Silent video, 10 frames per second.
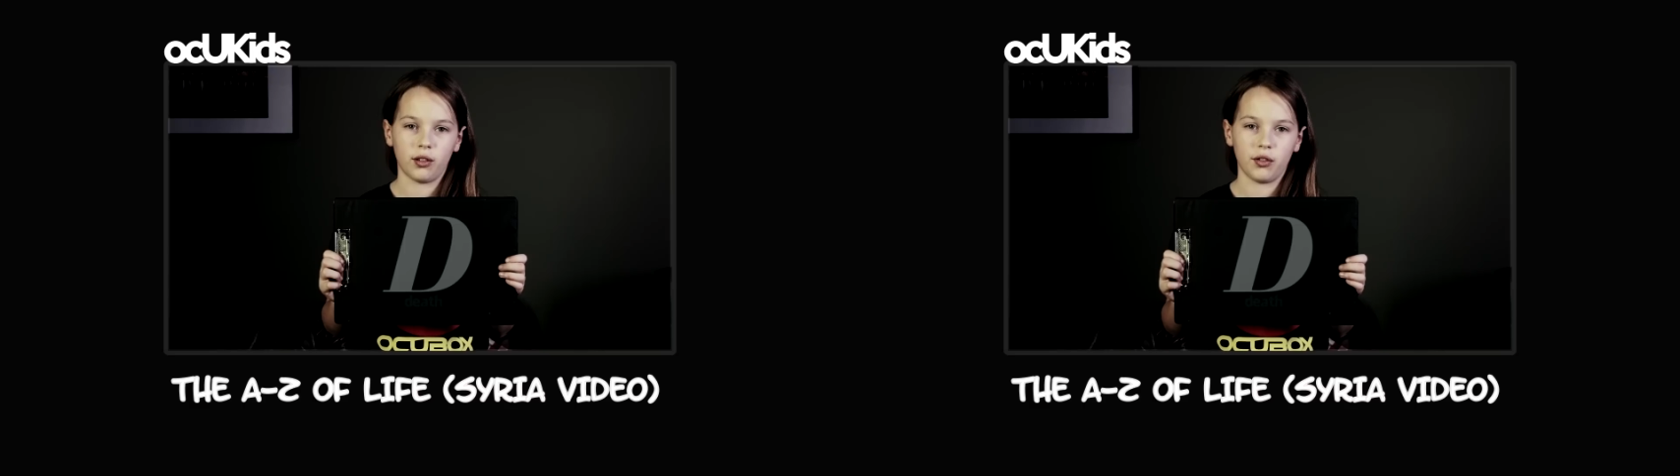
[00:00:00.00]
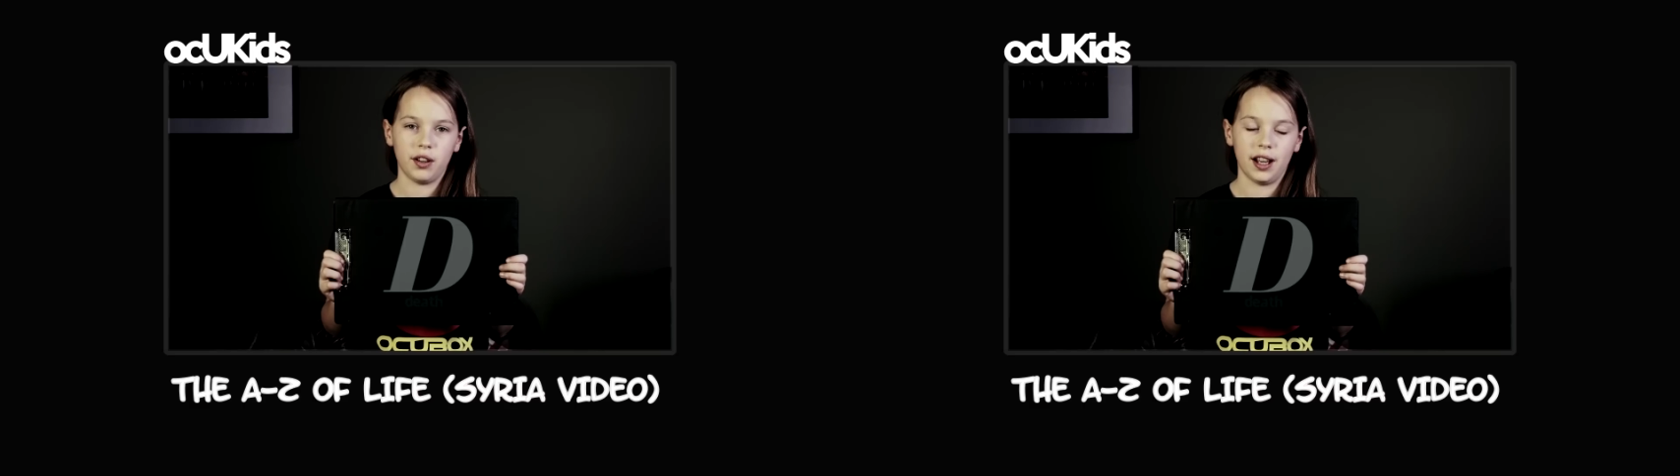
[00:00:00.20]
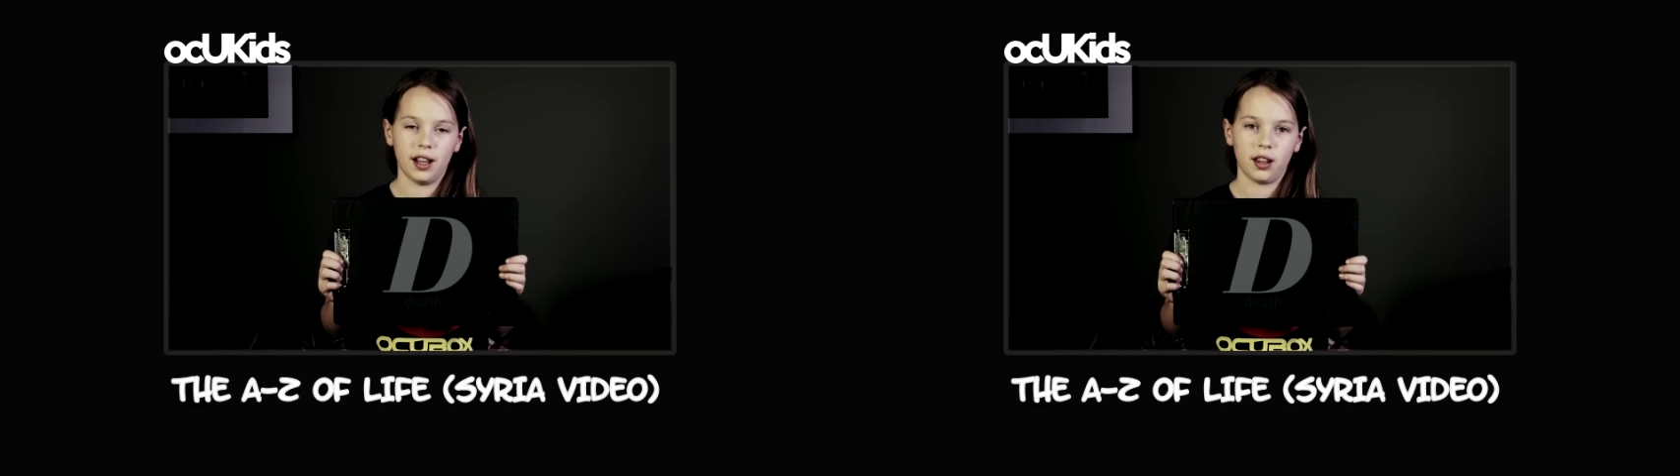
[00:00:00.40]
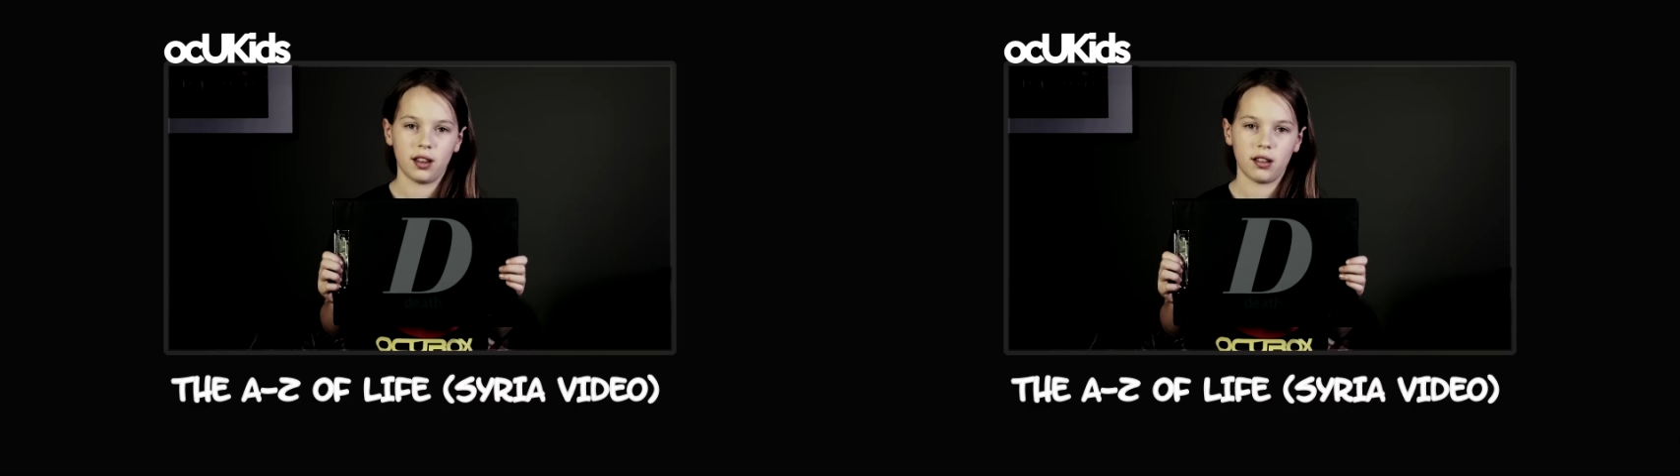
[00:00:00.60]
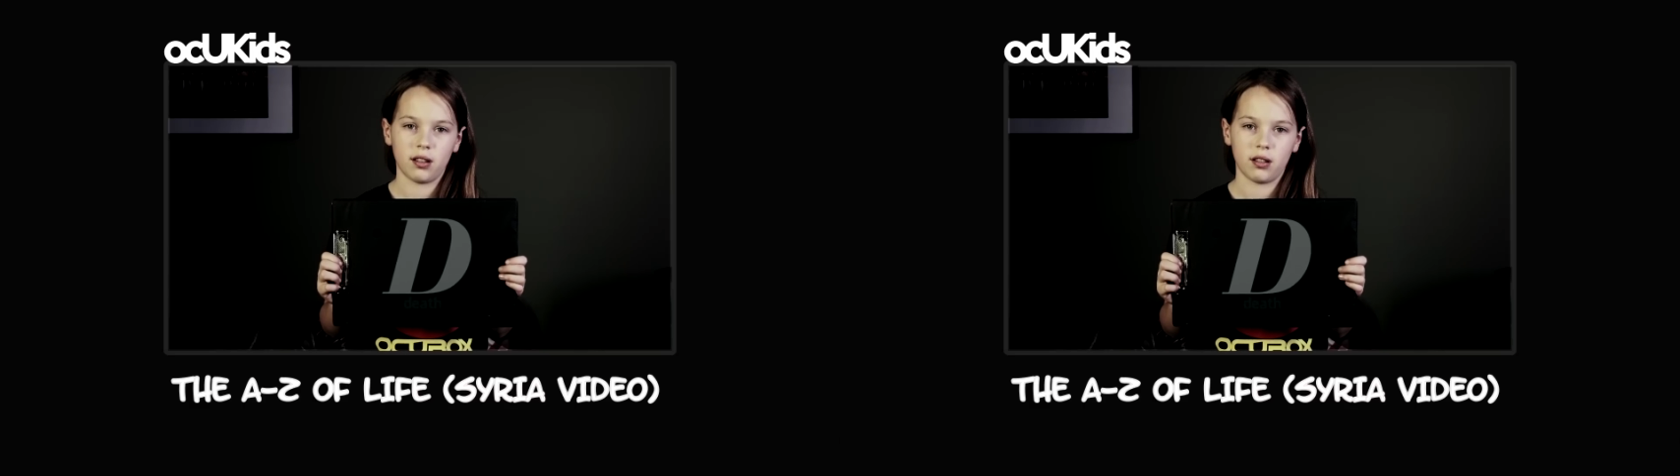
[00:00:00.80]
is for death.
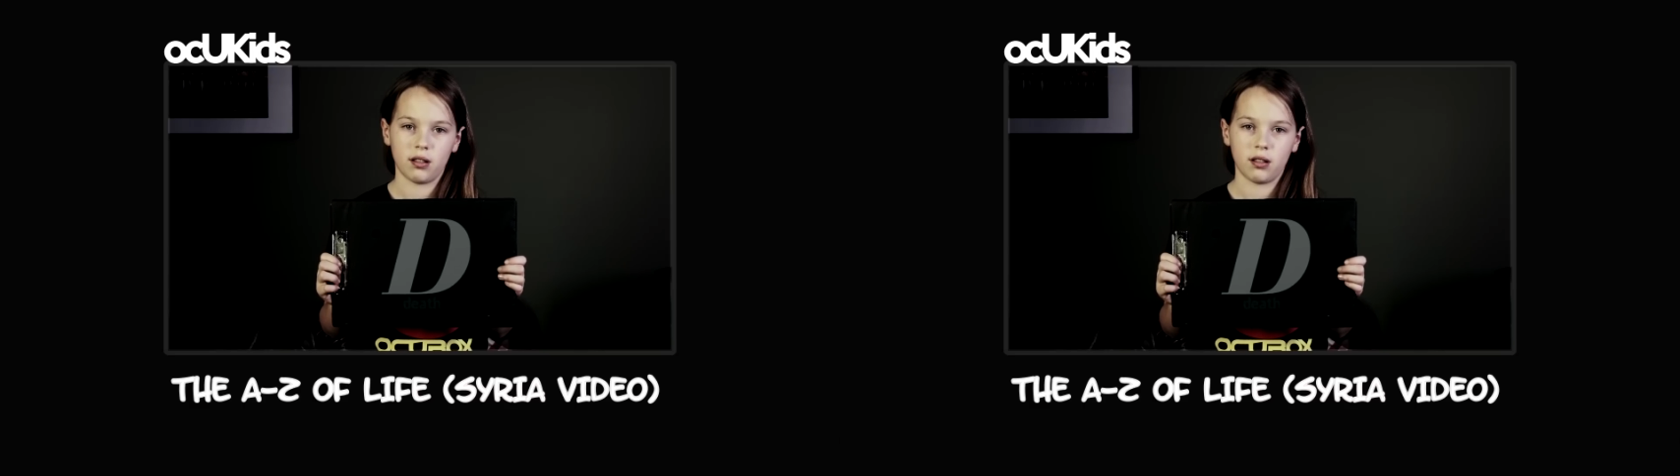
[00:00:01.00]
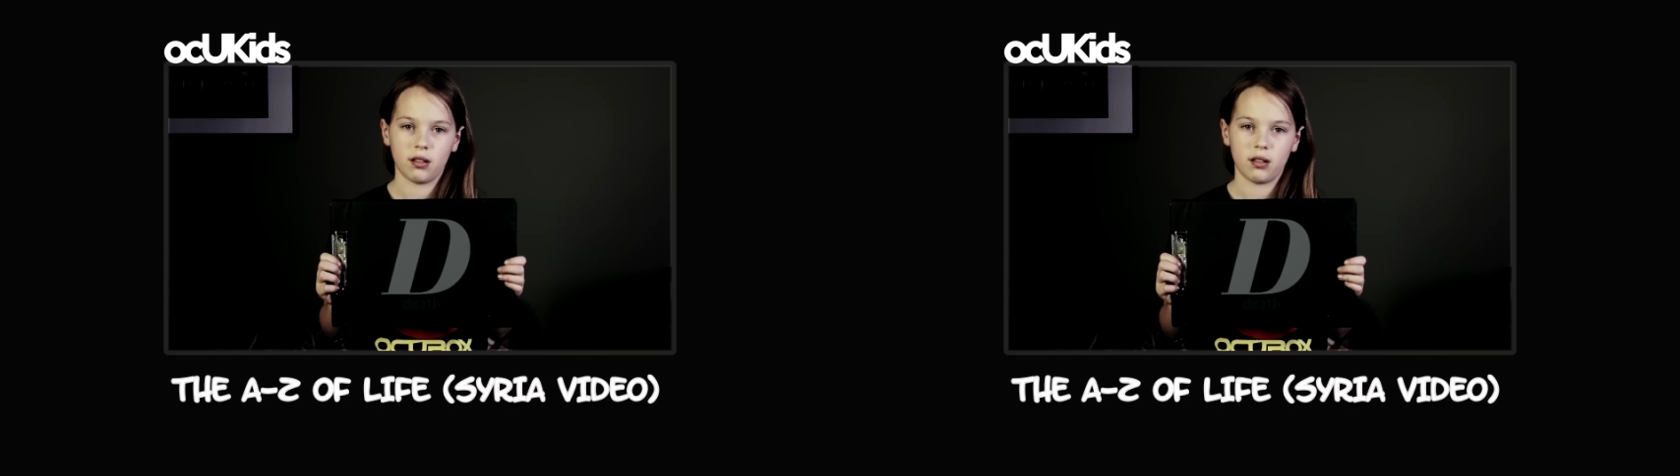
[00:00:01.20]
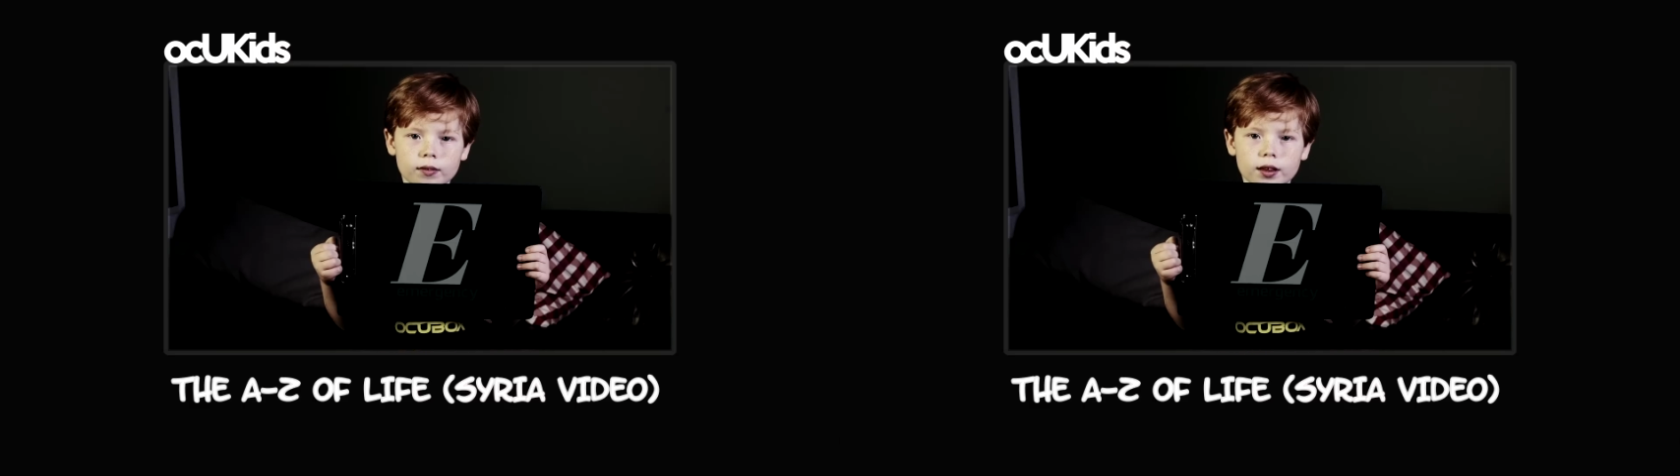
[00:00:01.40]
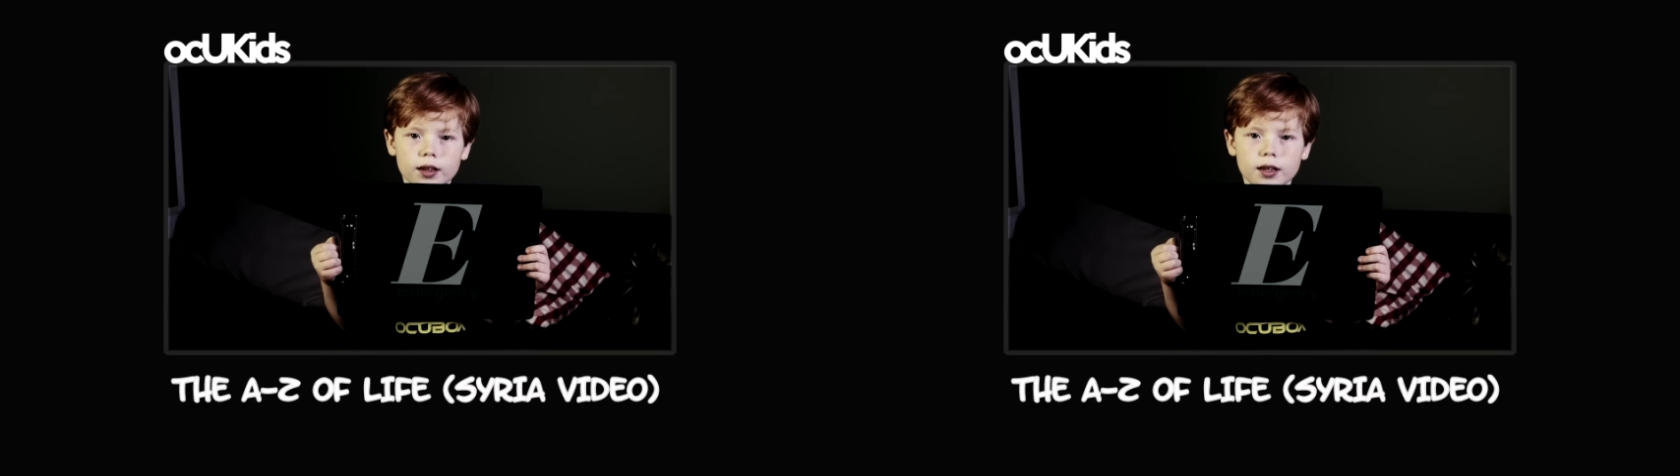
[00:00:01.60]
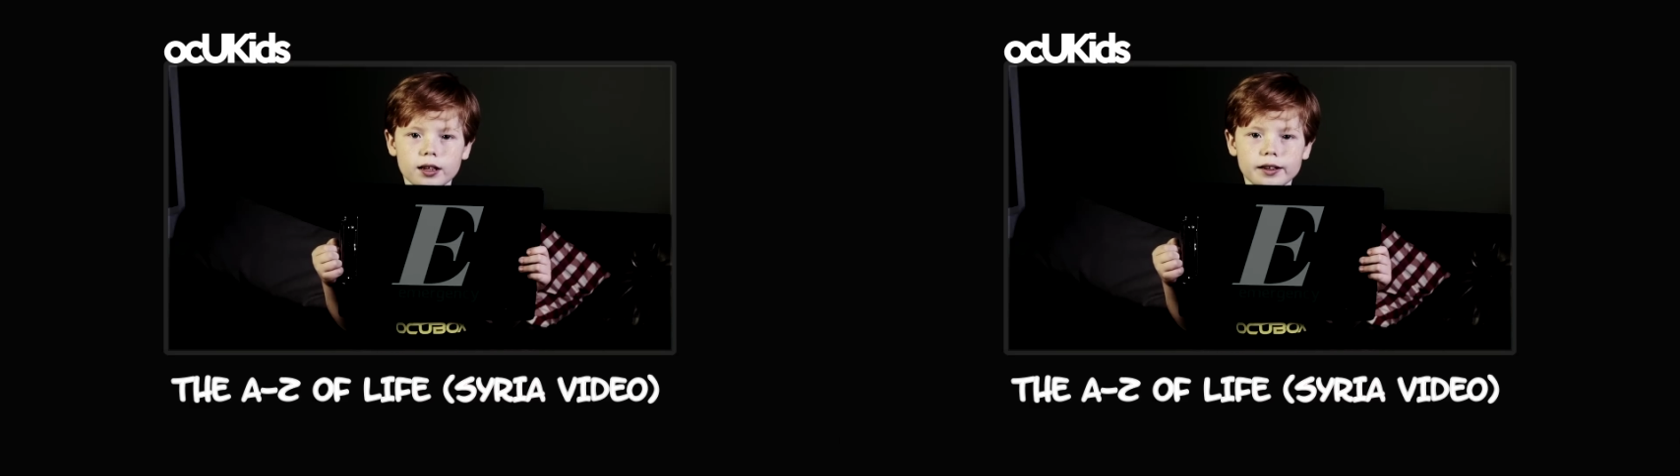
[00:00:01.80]

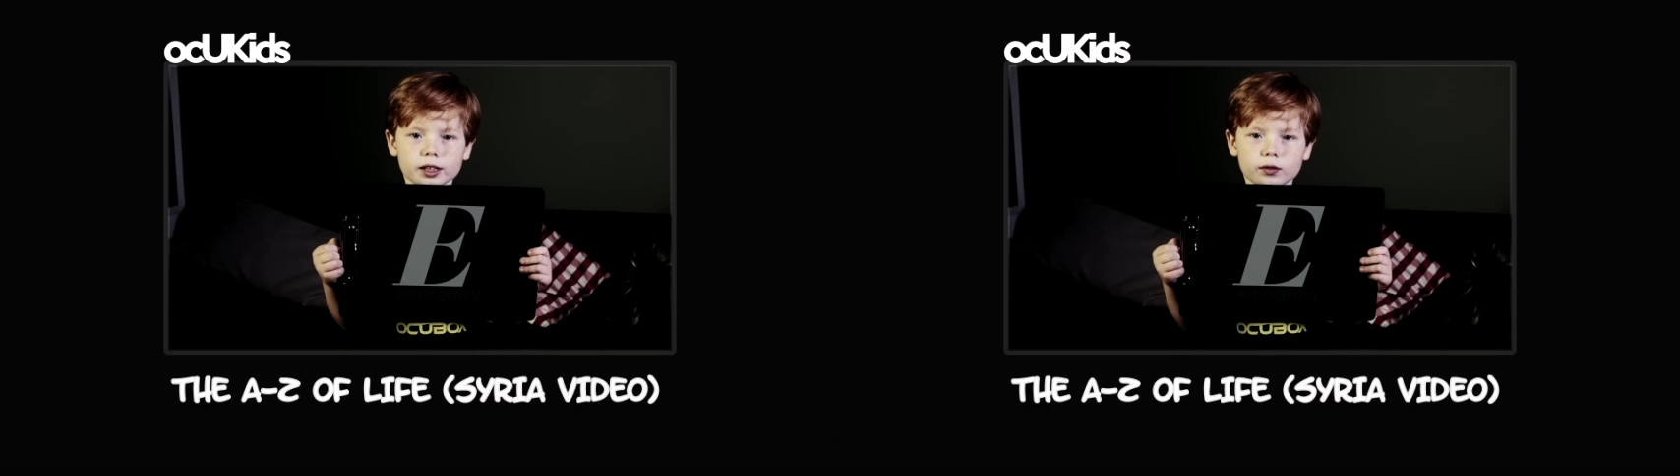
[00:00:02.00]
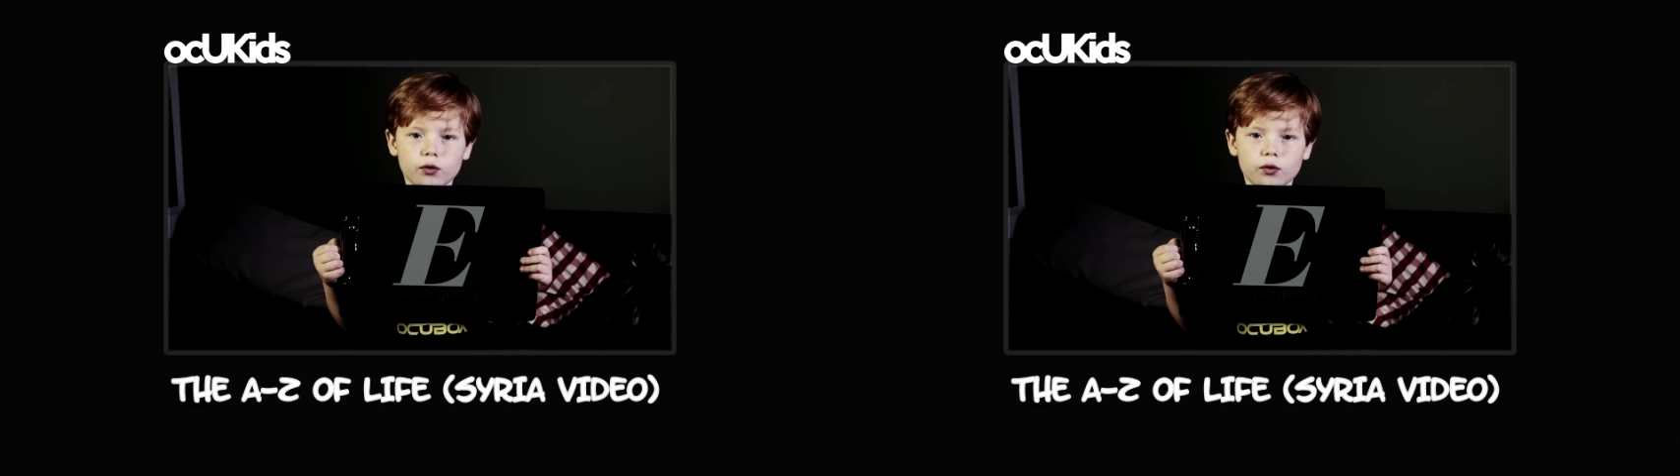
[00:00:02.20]
E is